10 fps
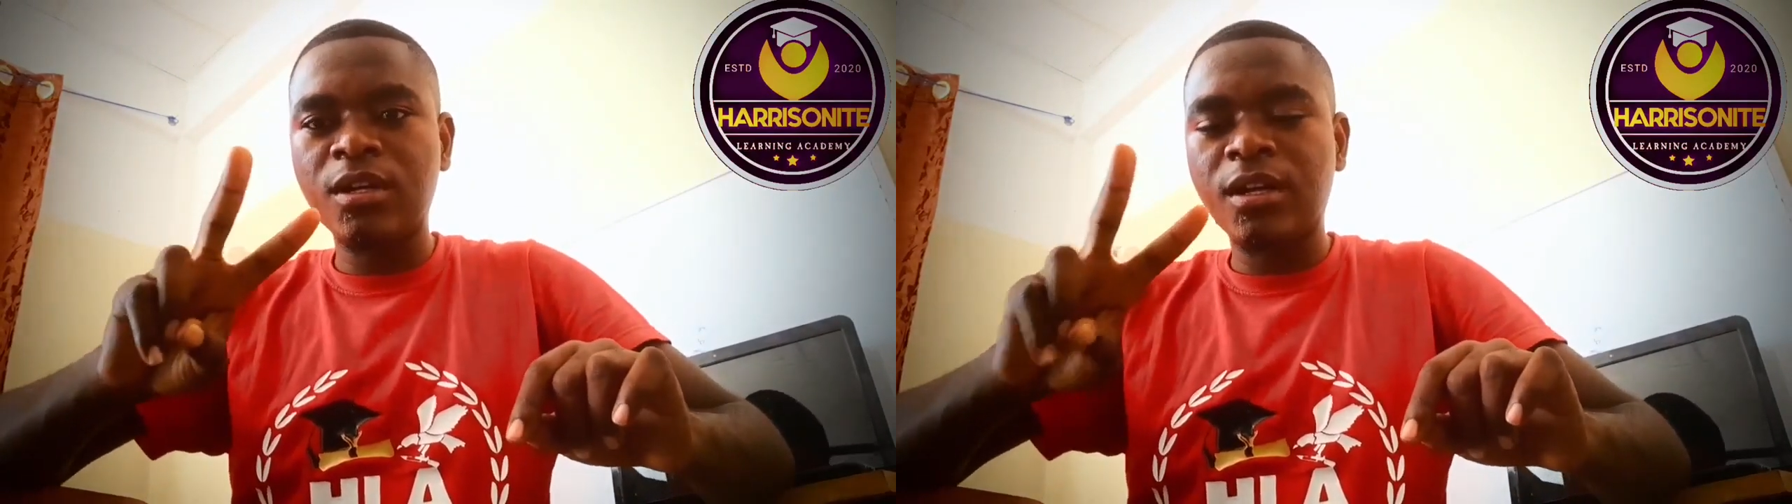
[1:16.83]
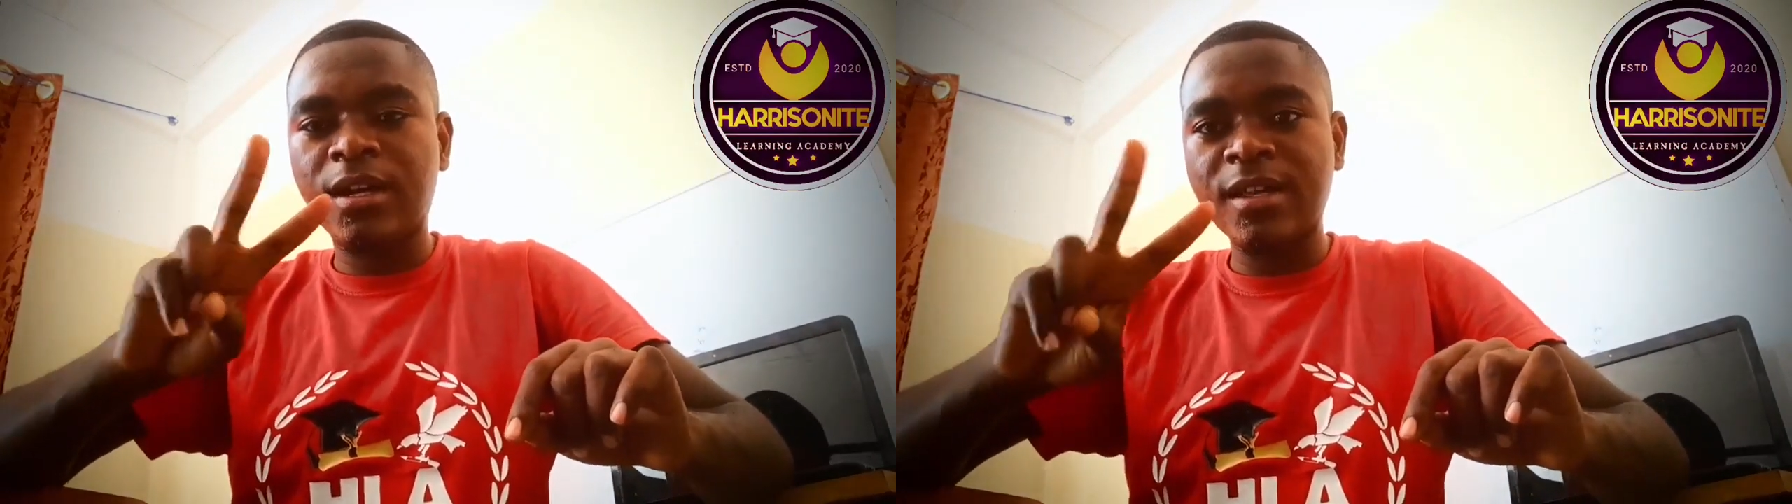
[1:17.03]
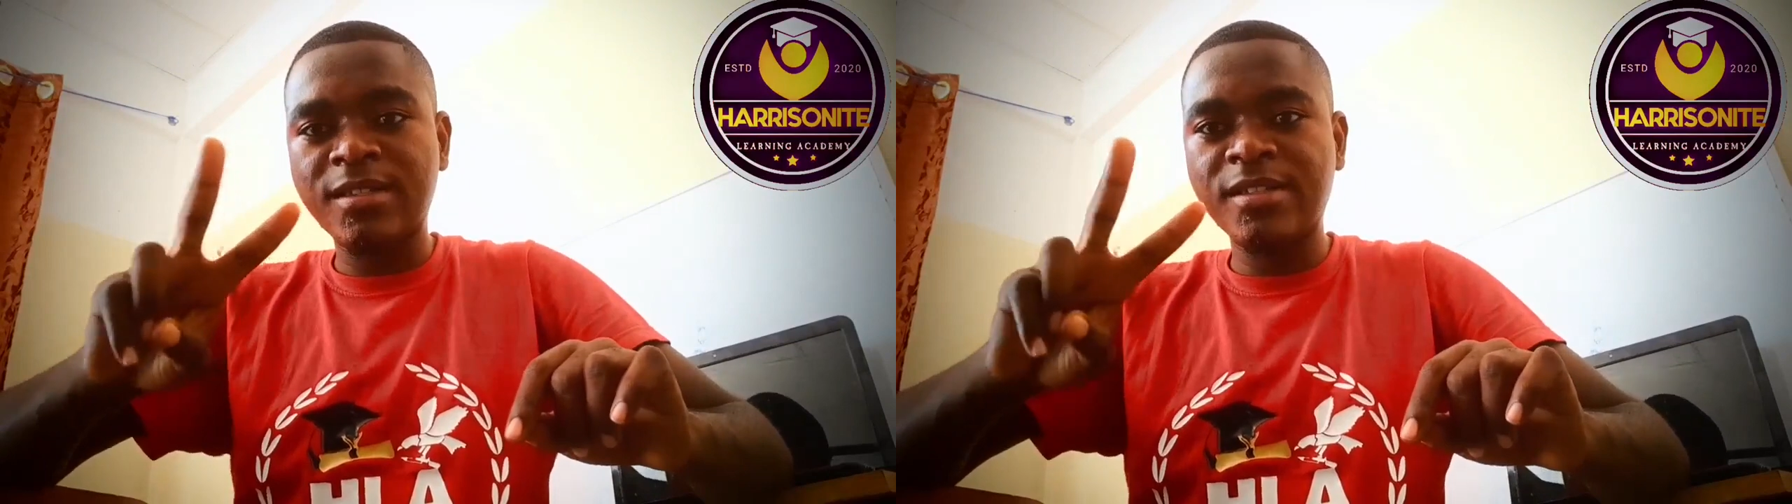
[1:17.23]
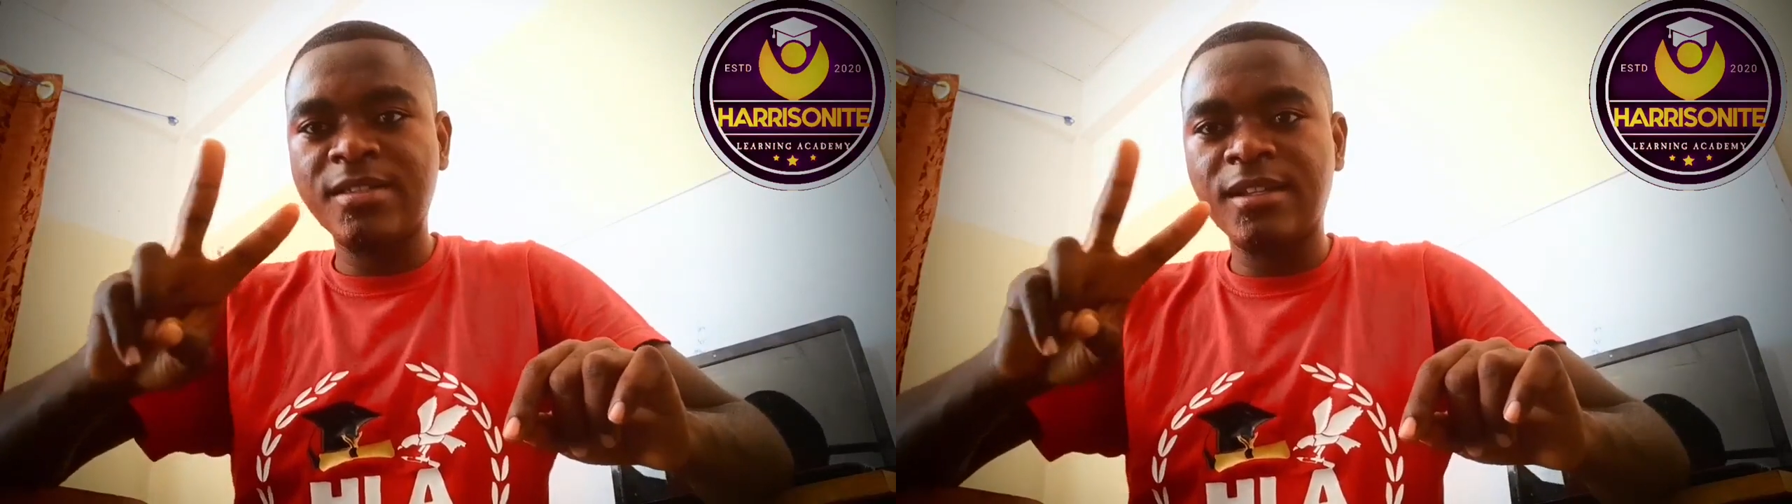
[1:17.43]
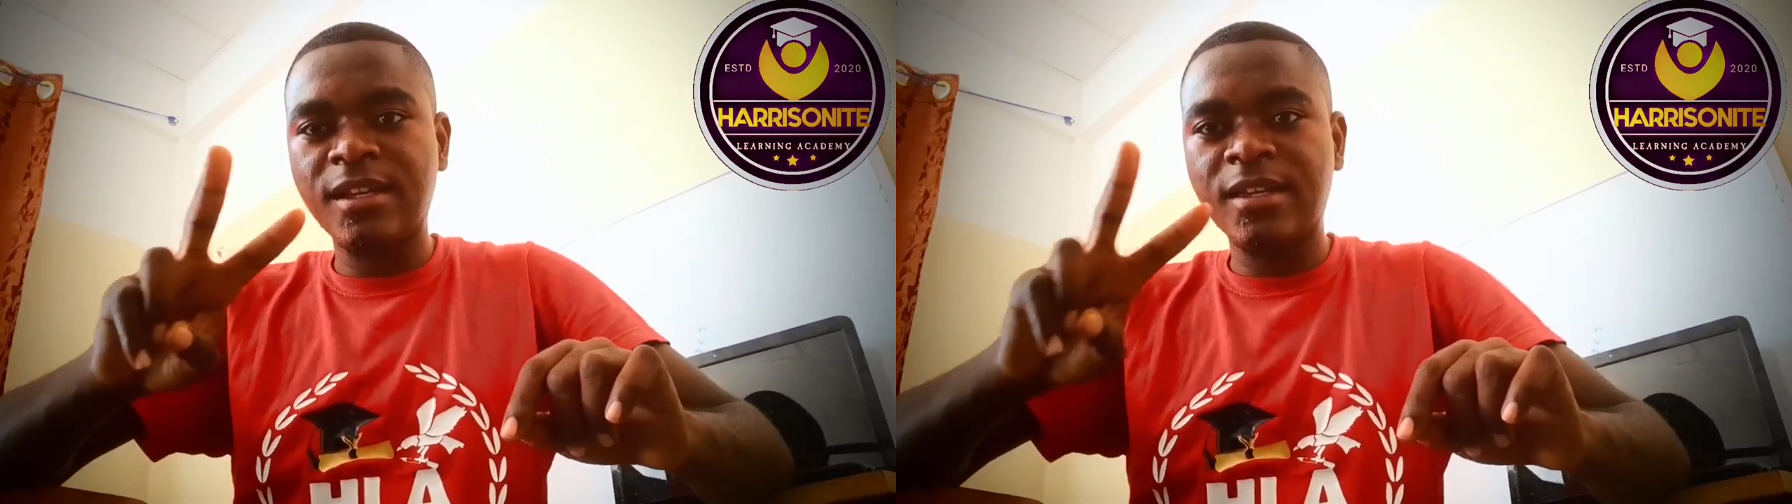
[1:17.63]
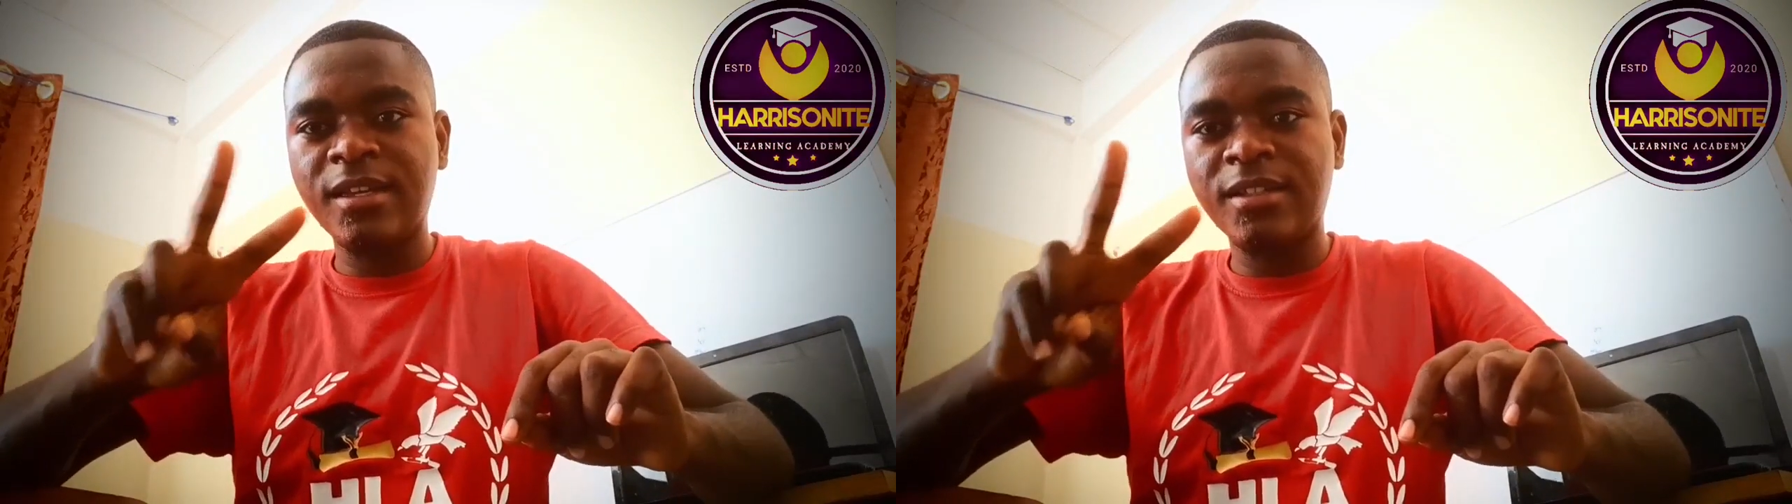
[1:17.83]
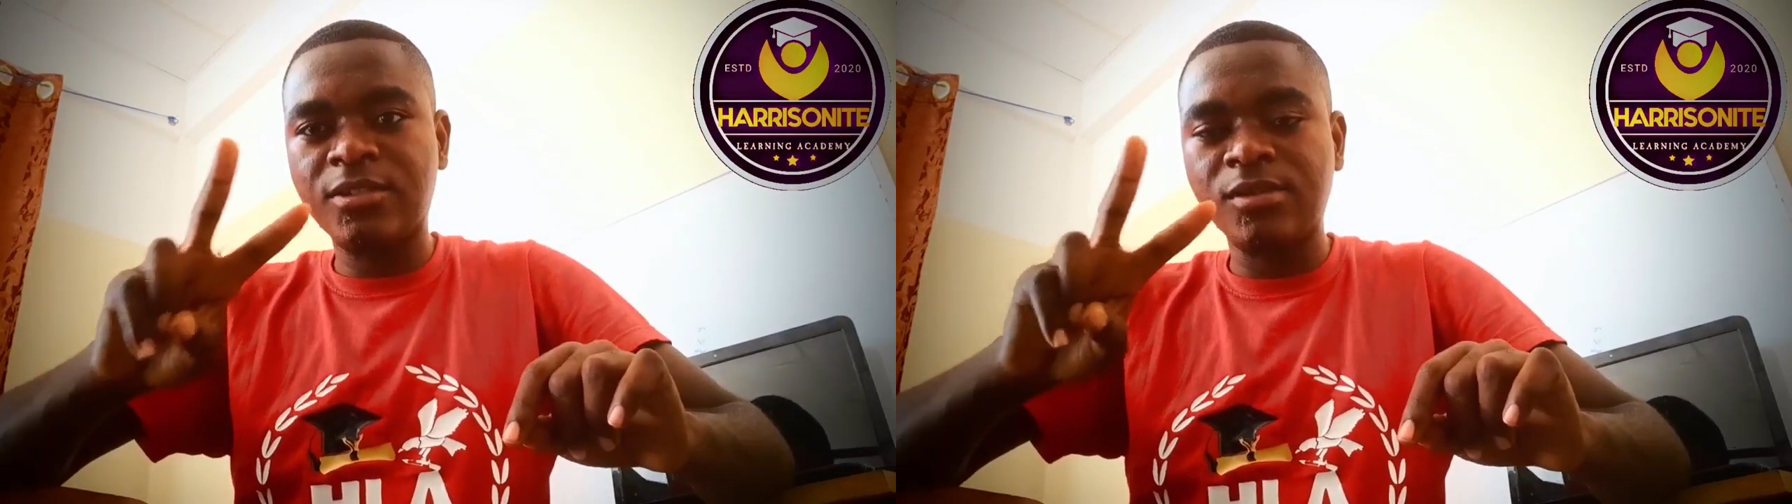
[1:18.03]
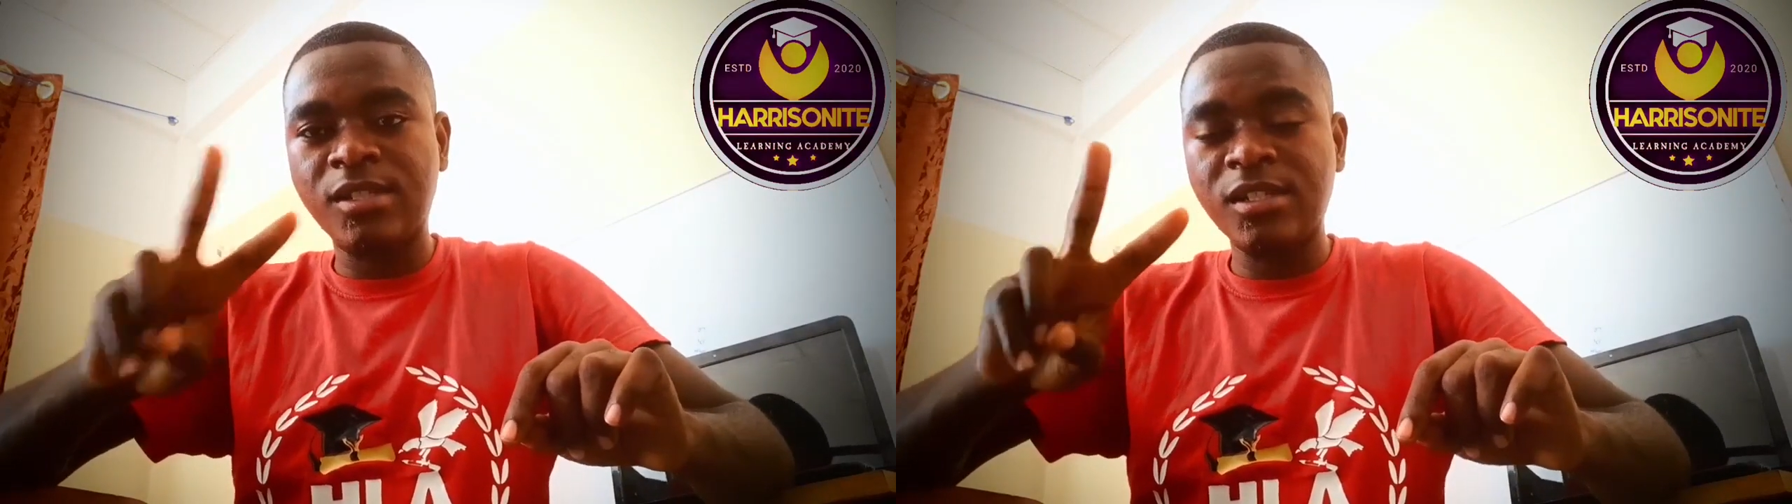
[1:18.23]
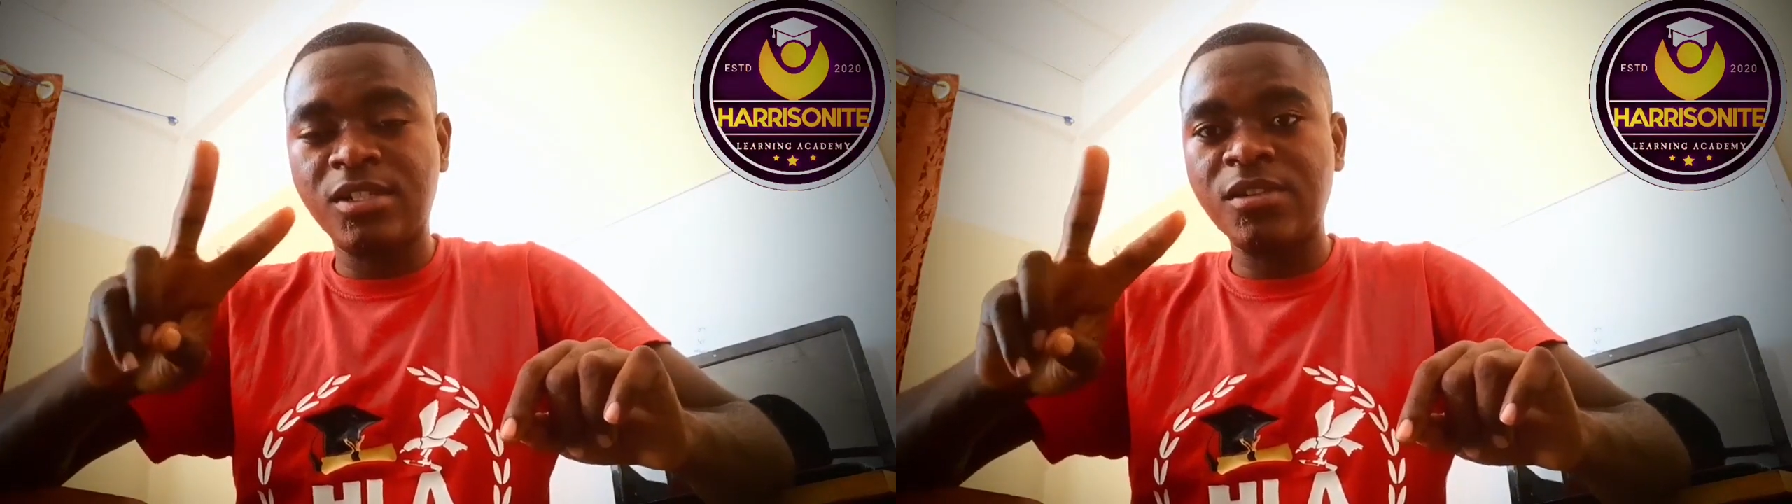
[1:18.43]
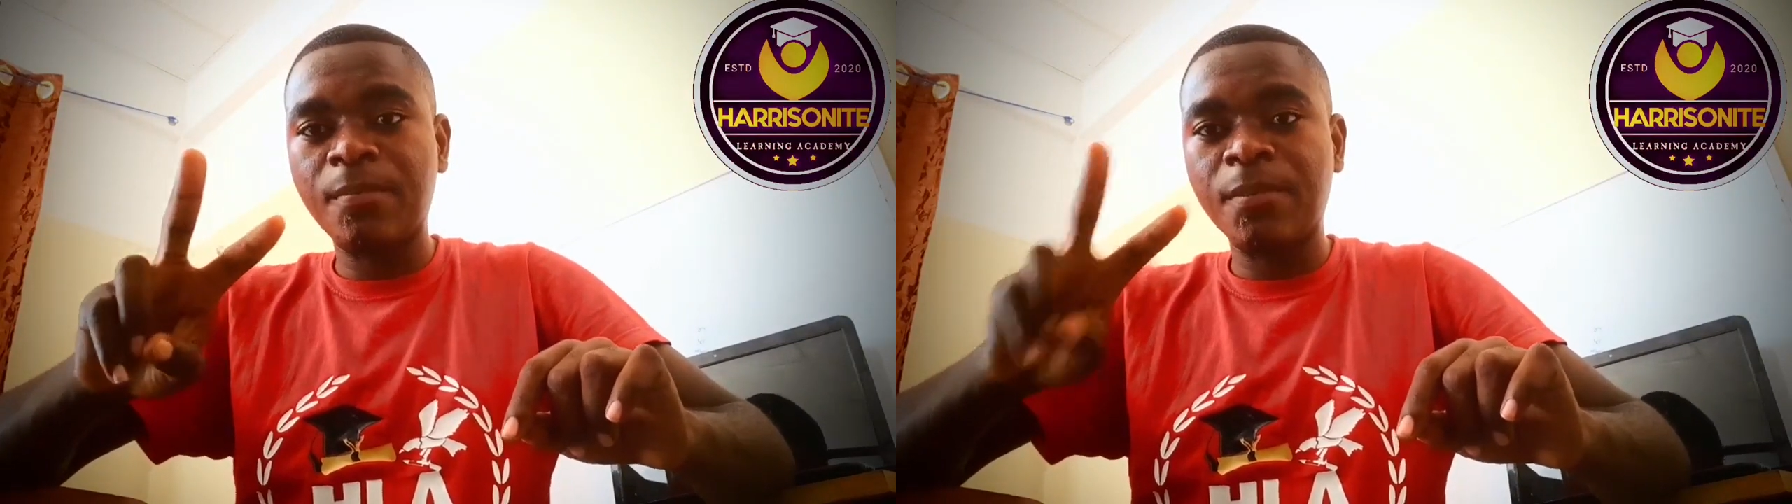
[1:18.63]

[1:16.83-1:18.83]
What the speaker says: classes that I get to teach,